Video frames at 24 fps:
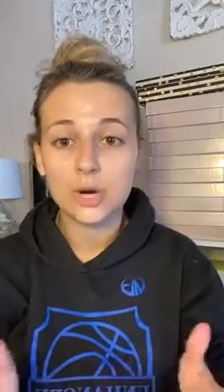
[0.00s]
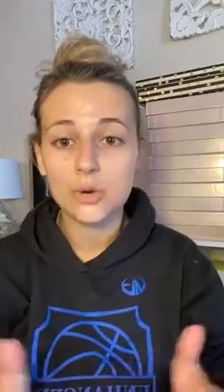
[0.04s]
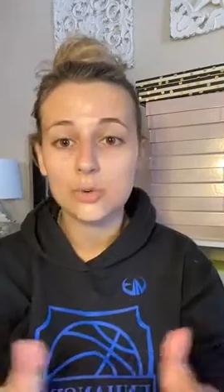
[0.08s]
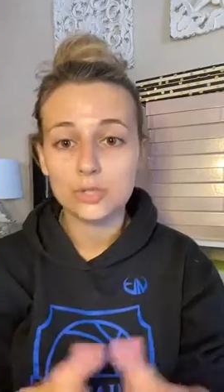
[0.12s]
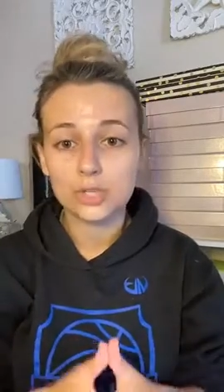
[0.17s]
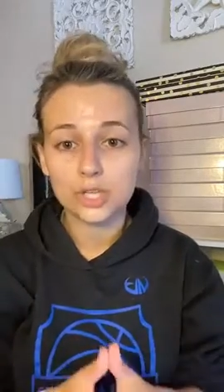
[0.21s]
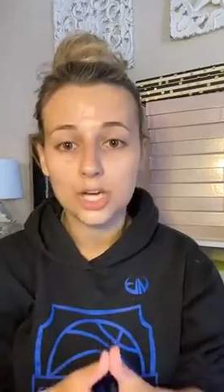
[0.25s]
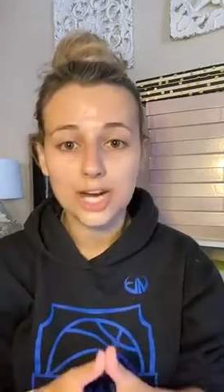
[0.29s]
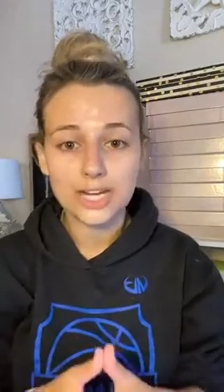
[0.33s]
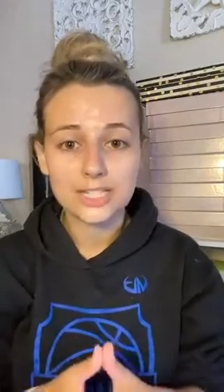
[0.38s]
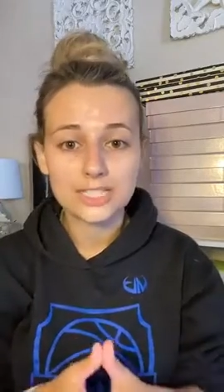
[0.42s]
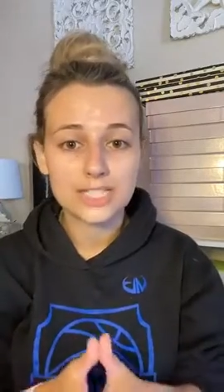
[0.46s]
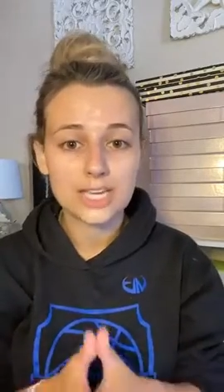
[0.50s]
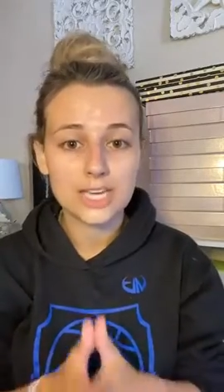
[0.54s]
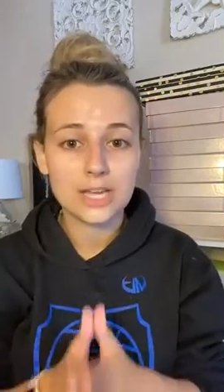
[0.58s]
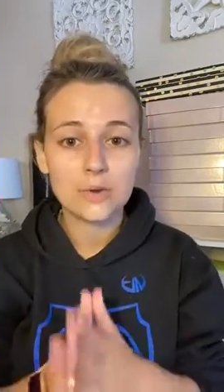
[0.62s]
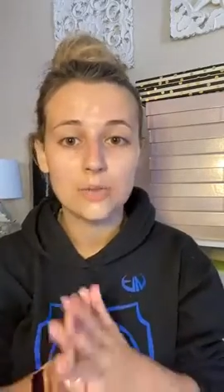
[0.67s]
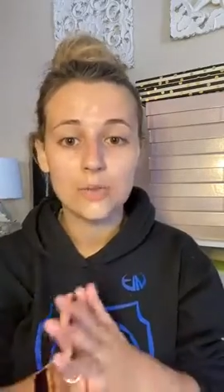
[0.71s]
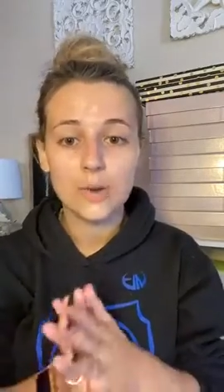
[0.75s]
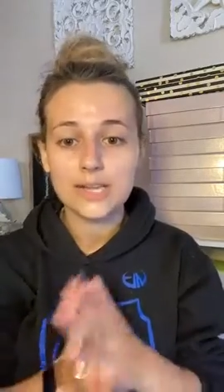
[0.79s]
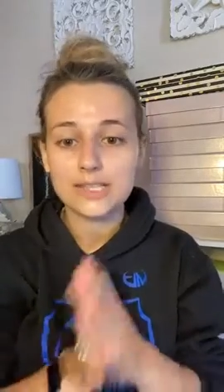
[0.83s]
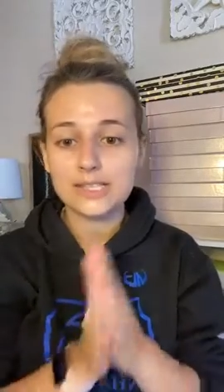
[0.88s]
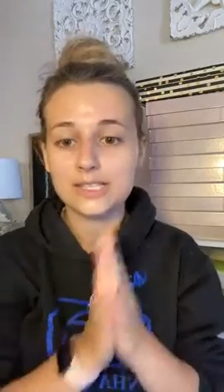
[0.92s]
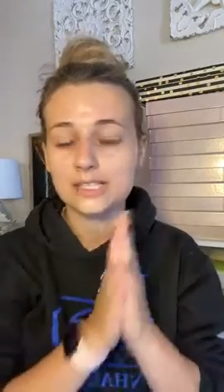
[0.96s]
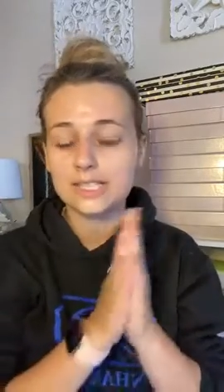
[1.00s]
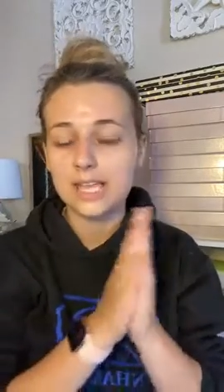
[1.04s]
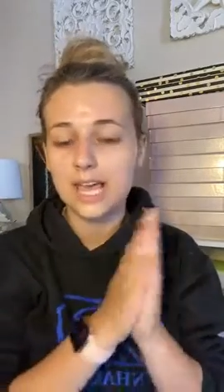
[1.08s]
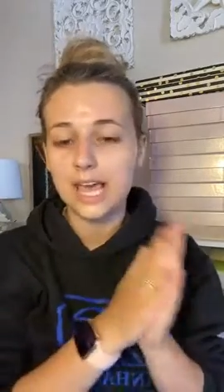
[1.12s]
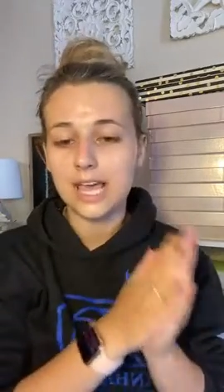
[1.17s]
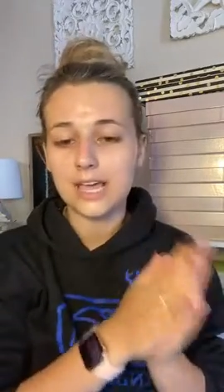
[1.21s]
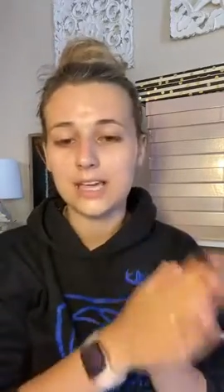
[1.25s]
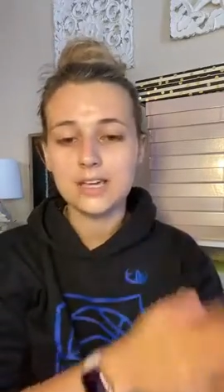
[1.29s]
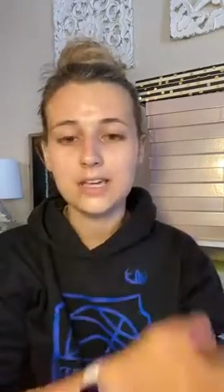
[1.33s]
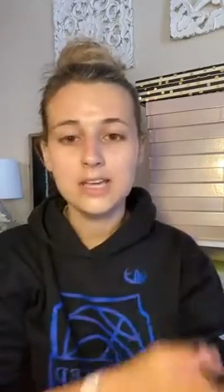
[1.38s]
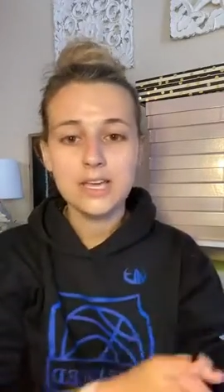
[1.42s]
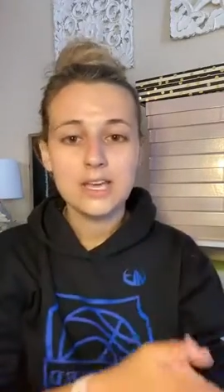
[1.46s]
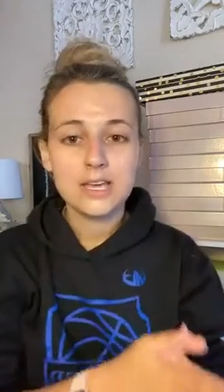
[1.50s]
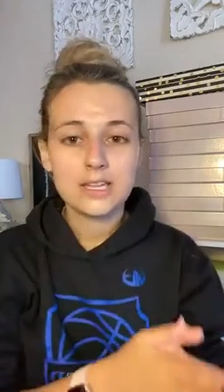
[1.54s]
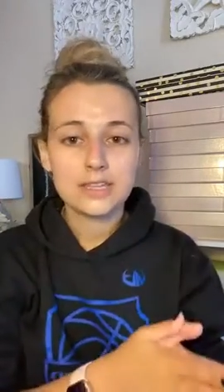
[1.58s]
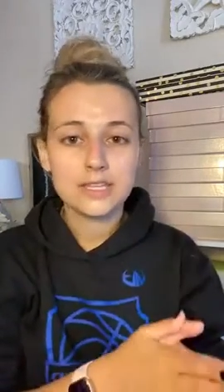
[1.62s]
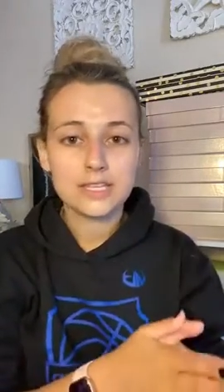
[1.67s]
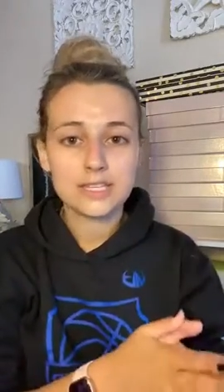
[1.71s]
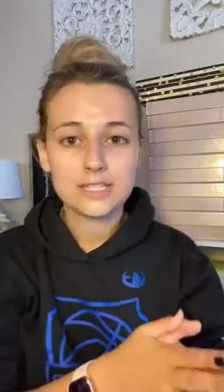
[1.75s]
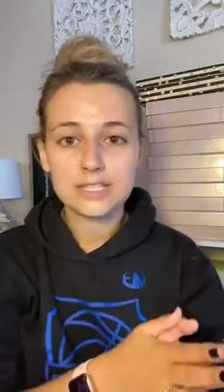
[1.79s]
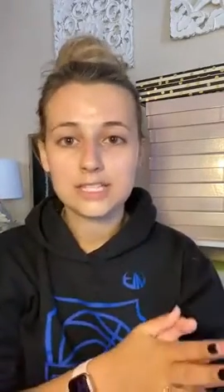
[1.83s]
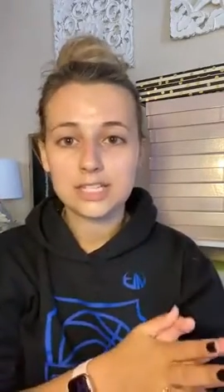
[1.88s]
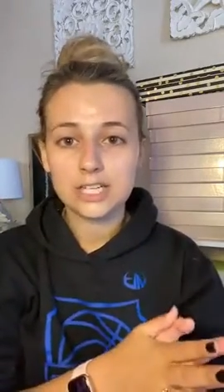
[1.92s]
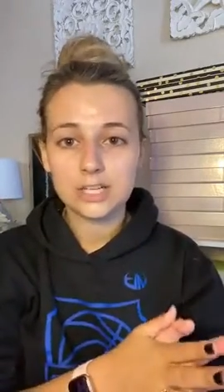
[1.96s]
the tone correcting. Wednesday,
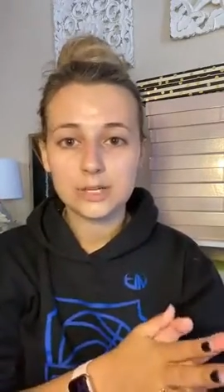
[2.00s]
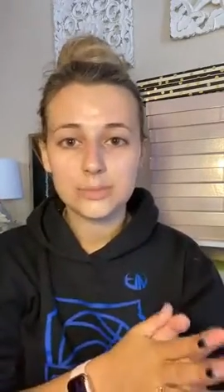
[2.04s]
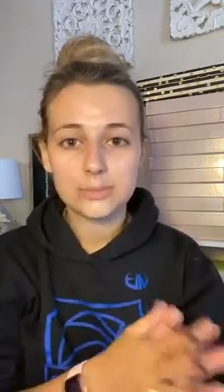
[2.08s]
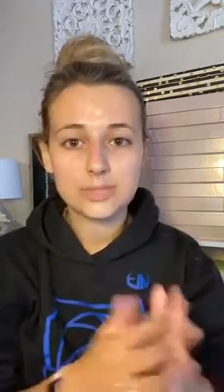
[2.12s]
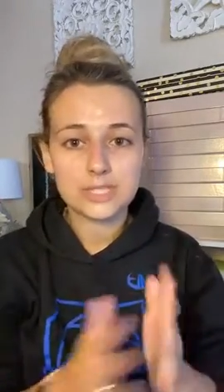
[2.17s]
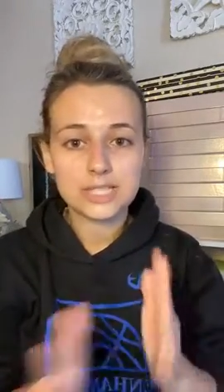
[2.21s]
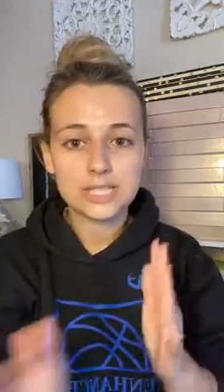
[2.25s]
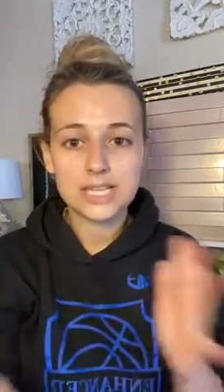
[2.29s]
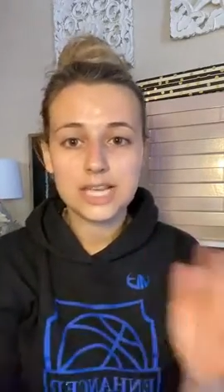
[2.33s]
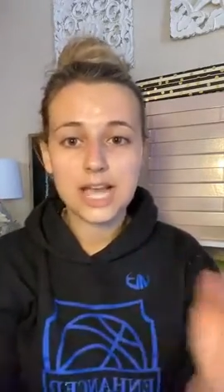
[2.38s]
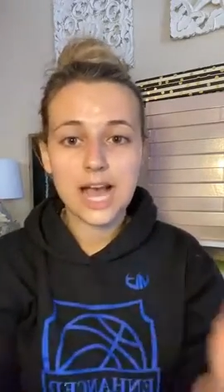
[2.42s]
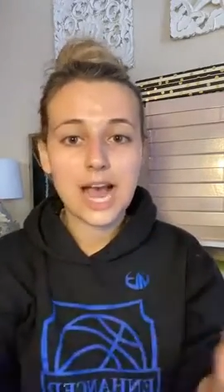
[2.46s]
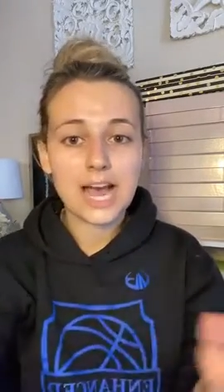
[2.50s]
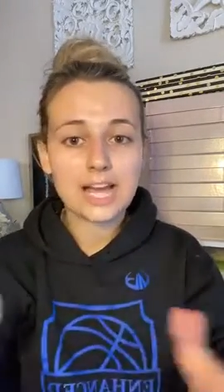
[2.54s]
the Serum C.